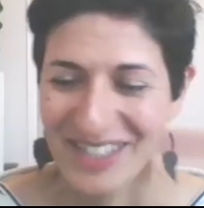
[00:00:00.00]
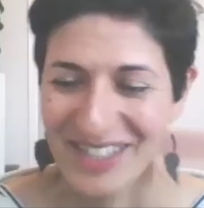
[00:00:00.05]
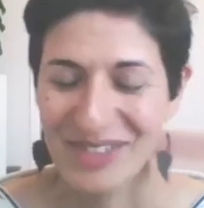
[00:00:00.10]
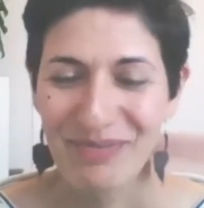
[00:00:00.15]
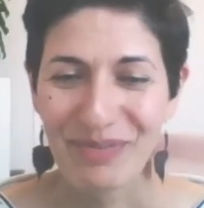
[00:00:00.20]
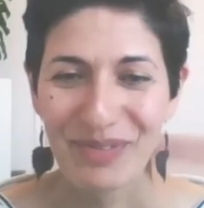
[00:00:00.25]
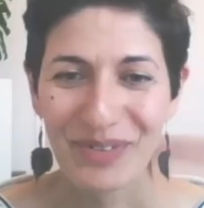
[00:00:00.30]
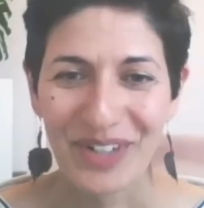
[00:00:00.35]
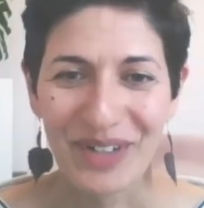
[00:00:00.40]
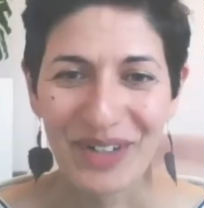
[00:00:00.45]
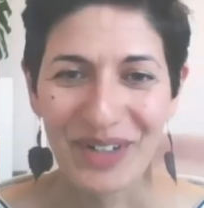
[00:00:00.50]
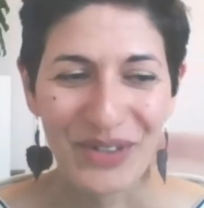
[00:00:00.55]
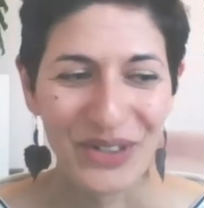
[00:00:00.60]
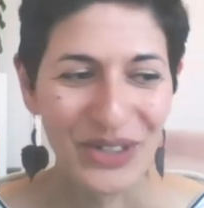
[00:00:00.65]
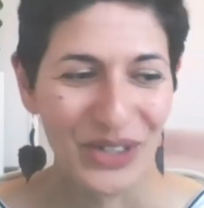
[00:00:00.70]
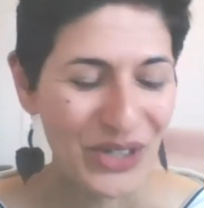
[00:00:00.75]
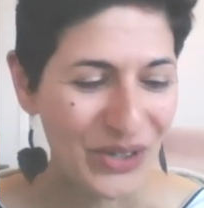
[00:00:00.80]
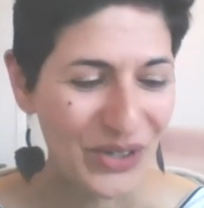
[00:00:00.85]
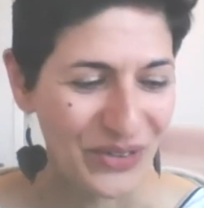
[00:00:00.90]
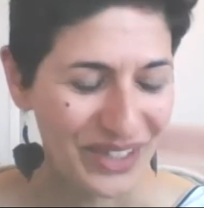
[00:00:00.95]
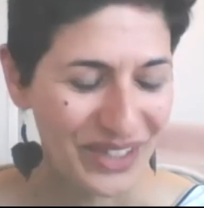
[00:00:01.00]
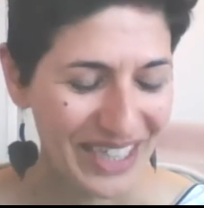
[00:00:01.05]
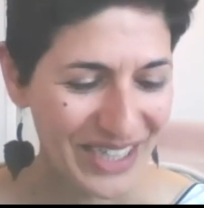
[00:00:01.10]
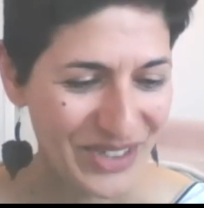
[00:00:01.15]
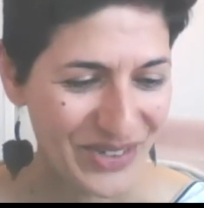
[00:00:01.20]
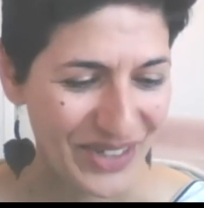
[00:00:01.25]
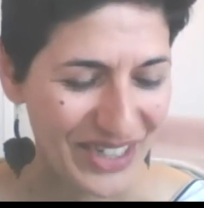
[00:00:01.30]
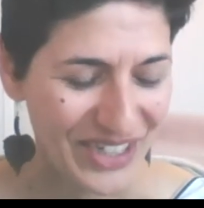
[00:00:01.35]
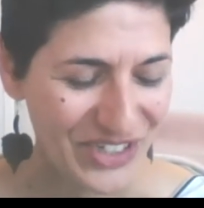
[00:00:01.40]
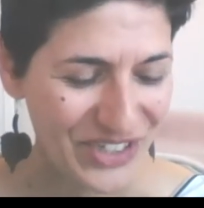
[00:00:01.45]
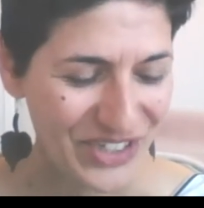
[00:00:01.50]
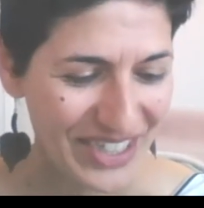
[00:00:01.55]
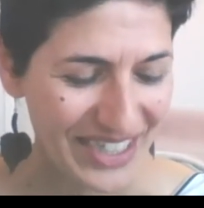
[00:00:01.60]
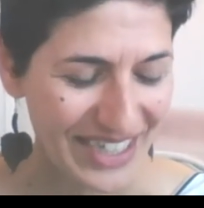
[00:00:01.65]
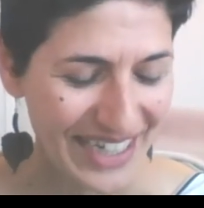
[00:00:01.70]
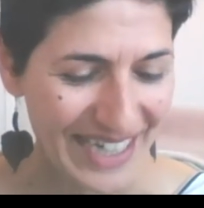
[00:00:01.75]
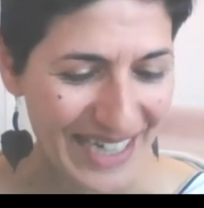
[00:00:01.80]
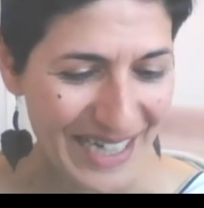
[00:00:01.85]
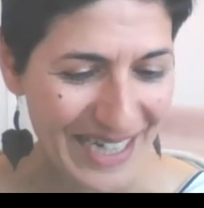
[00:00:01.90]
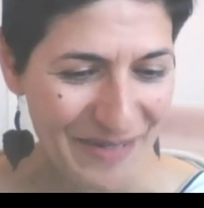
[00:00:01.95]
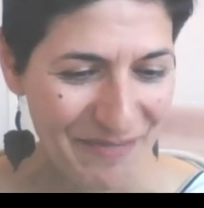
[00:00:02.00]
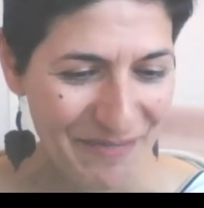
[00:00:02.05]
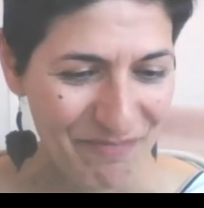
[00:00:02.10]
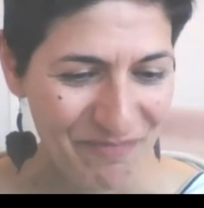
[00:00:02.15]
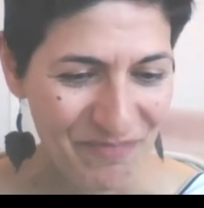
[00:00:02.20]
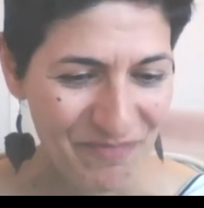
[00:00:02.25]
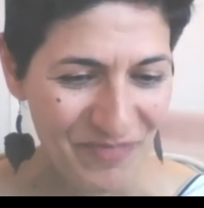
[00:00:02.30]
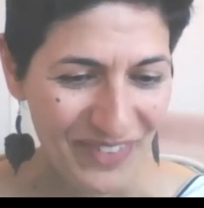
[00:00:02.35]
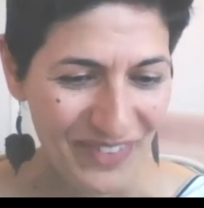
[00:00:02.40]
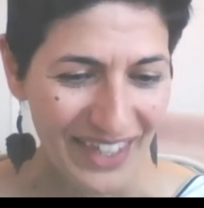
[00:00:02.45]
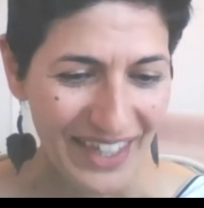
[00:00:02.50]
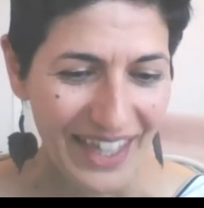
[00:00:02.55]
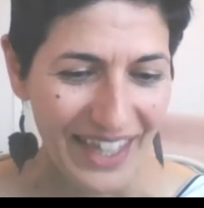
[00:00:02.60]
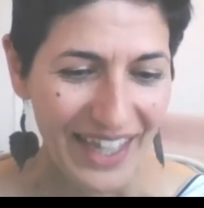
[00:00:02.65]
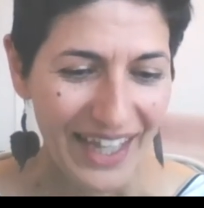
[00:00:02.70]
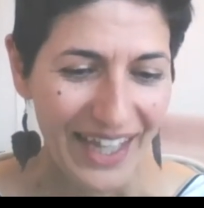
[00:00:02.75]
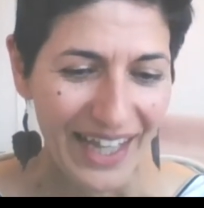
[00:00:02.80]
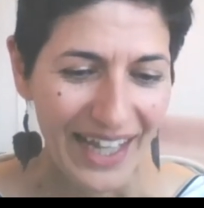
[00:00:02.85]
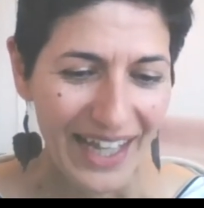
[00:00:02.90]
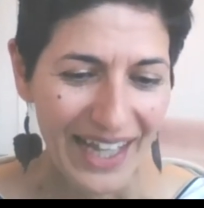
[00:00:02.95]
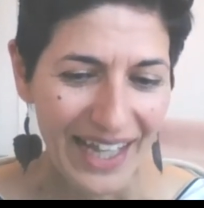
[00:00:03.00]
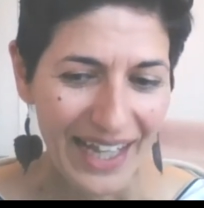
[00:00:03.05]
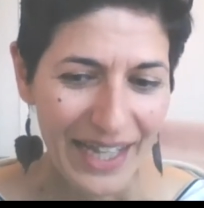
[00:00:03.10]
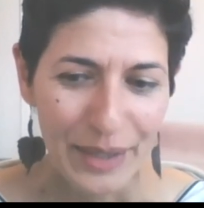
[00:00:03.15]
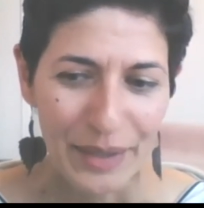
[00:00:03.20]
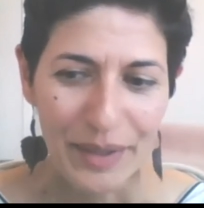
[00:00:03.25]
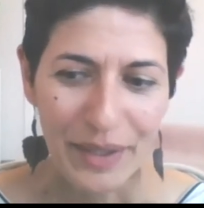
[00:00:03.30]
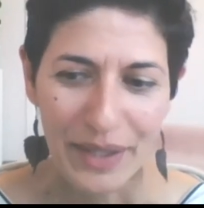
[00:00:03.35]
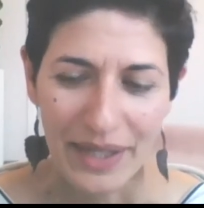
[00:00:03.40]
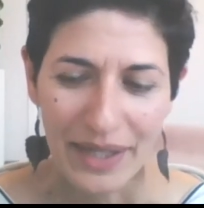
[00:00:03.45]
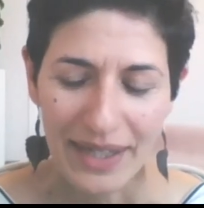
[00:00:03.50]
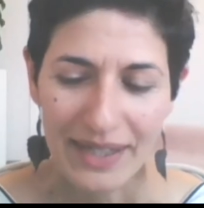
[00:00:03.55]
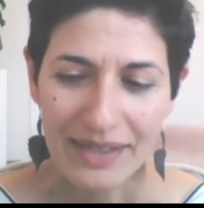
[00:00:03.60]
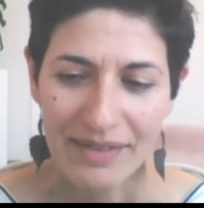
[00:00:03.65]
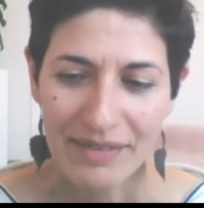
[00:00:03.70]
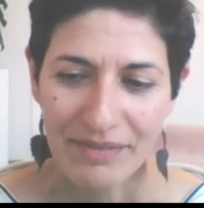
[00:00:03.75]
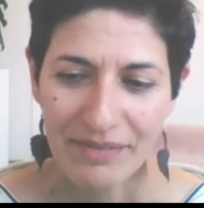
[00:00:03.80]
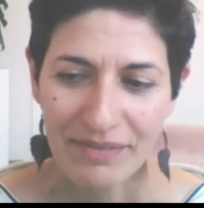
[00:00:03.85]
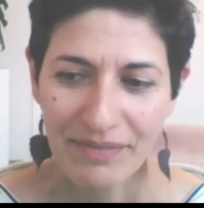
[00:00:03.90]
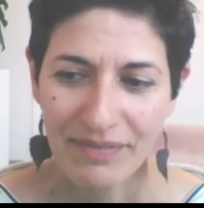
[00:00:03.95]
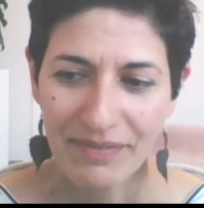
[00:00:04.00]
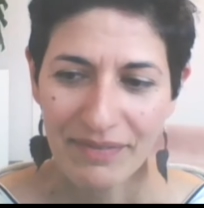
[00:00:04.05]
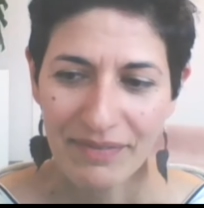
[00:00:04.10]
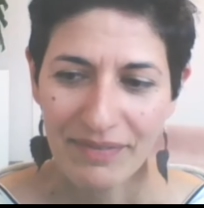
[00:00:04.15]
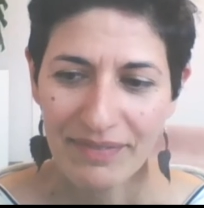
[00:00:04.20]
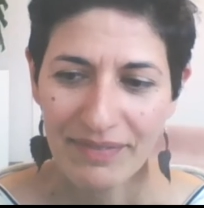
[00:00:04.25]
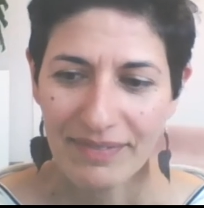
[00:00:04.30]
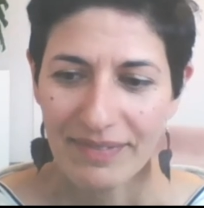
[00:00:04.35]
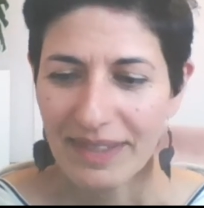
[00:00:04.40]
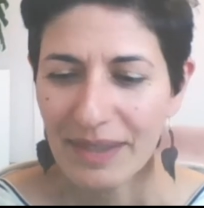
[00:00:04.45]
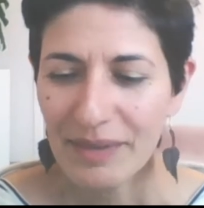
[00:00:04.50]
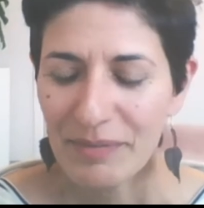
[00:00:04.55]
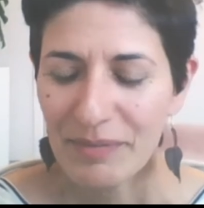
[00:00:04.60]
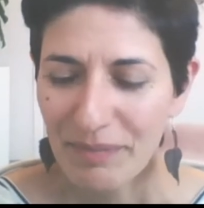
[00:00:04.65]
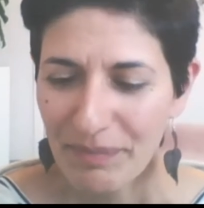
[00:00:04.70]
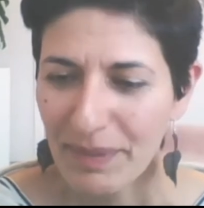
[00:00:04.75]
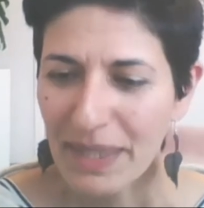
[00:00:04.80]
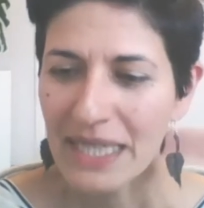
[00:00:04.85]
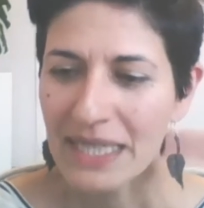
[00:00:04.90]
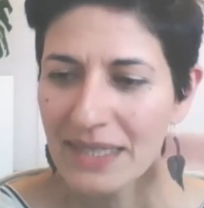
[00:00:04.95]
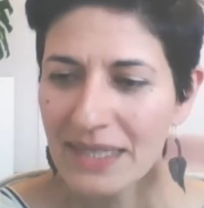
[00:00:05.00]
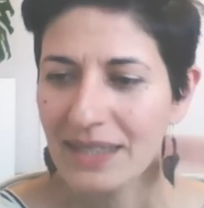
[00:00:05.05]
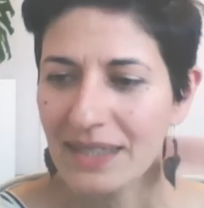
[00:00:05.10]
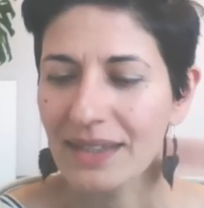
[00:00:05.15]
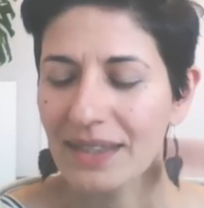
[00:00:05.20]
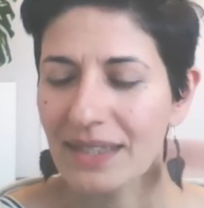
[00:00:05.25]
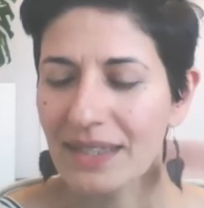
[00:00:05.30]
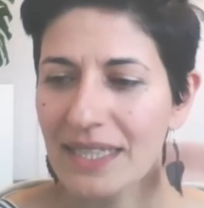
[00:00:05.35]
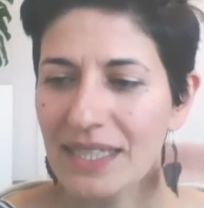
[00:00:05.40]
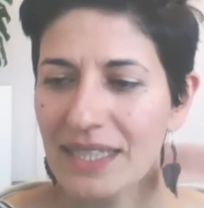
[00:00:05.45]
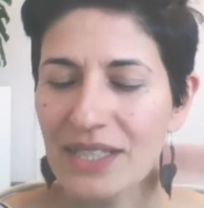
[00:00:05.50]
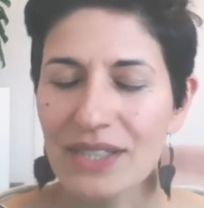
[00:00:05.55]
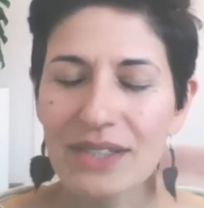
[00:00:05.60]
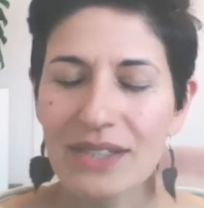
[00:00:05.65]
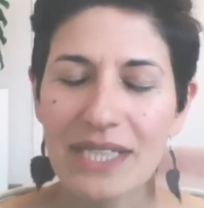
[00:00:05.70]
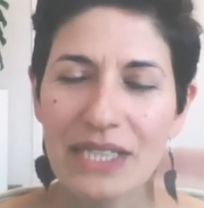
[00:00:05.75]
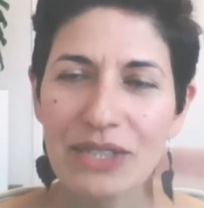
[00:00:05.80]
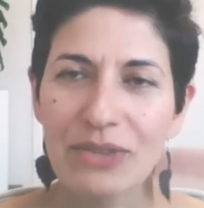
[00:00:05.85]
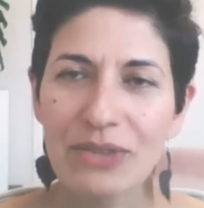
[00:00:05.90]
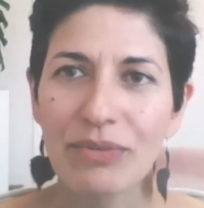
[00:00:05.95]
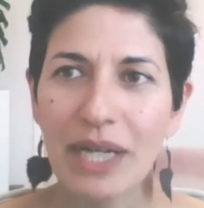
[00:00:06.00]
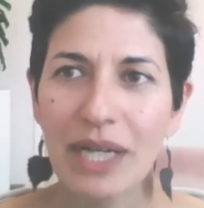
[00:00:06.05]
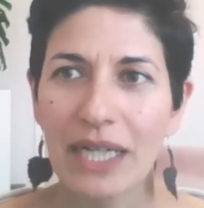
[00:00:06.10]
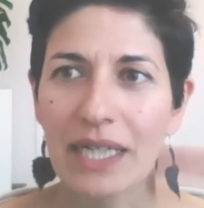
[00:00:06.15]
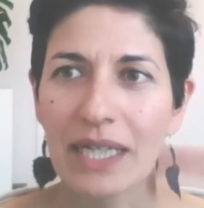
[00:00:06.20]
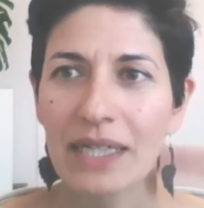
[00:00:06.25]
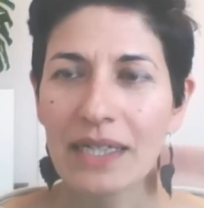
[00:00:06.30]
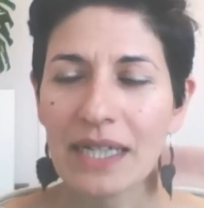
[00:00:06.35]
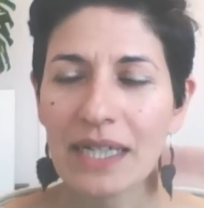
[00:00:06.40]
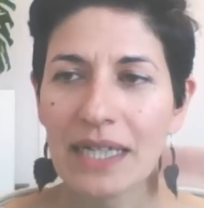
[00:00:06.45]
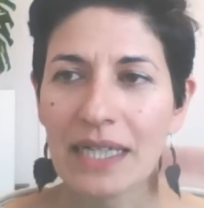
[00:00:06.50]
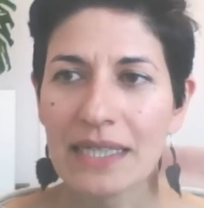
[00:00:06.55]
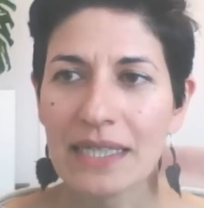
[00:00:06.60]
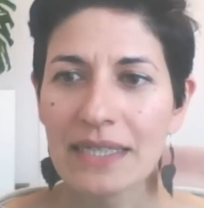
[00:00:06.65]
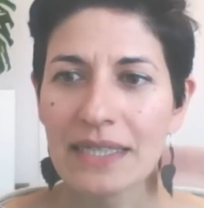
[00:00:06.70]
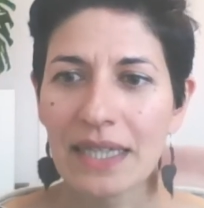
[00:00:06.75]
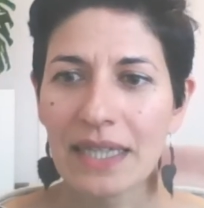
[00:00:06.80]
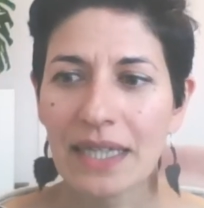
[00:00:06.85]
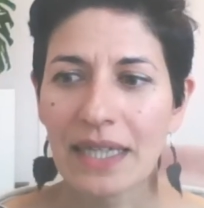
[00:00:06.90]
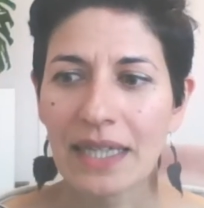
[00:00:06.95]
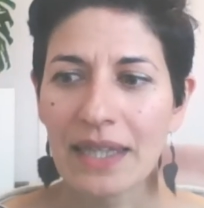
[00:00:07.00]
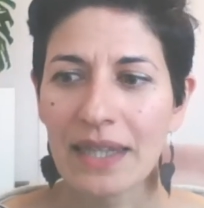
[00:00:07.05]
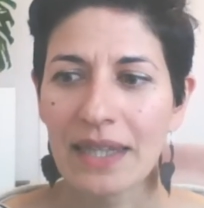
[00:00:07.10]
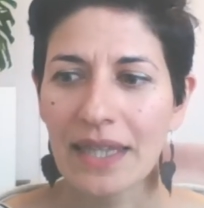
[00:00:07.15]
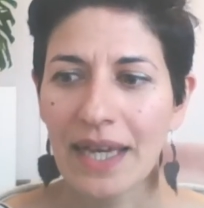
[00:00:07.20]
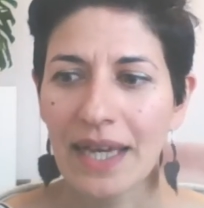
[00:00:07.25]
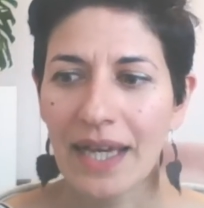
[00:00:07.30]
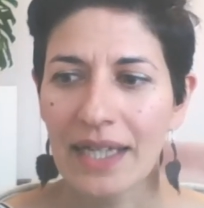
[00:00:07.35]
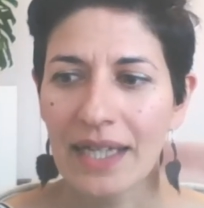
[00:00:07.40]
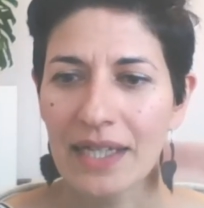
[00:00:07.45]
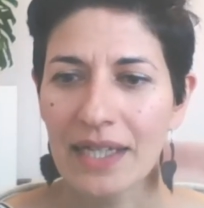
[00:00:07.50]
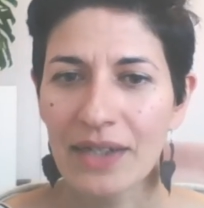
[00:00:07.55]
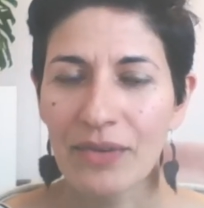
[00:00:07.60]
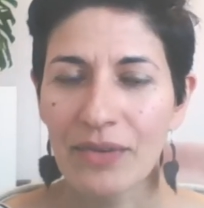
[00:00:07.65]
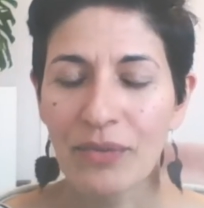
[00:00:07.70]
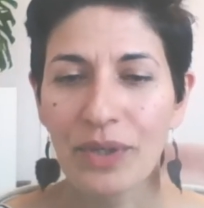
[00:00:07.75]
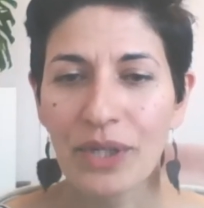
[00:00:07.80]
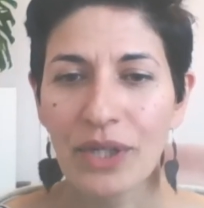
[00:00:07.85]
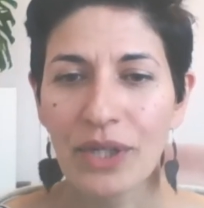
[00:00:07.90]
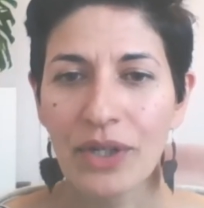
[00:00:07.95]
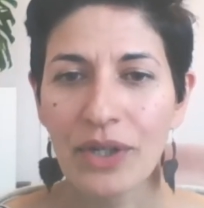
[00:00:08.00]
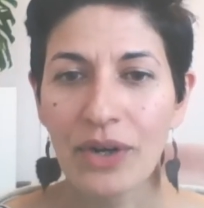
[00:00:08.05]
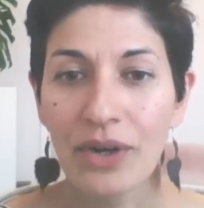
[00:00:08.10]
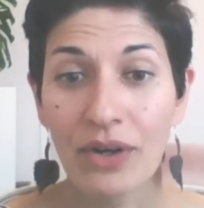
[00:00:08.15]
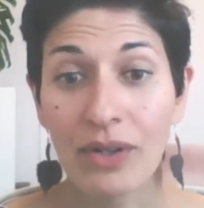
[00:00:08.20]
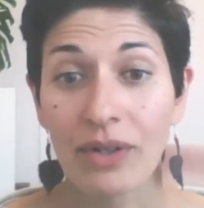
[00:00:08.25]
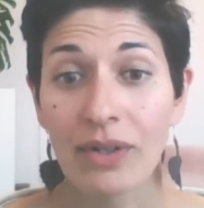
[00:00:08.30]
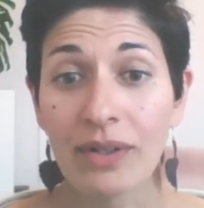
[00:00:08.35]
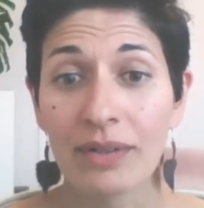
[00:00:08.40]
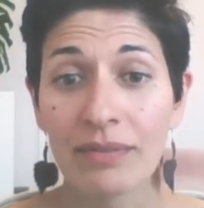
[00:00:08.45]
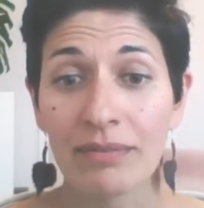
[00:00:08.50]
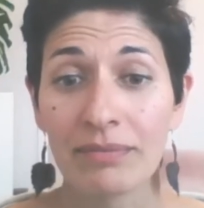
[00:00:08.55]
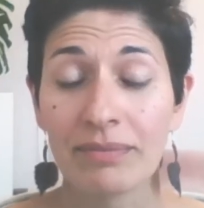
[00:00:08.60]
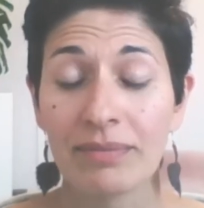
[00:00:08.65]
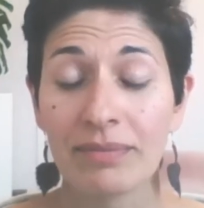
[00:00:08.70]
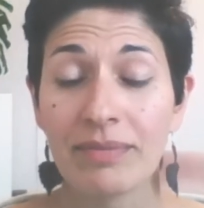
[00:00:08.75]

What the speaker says: I want to go in that direction. I basically it's recognizing that we are,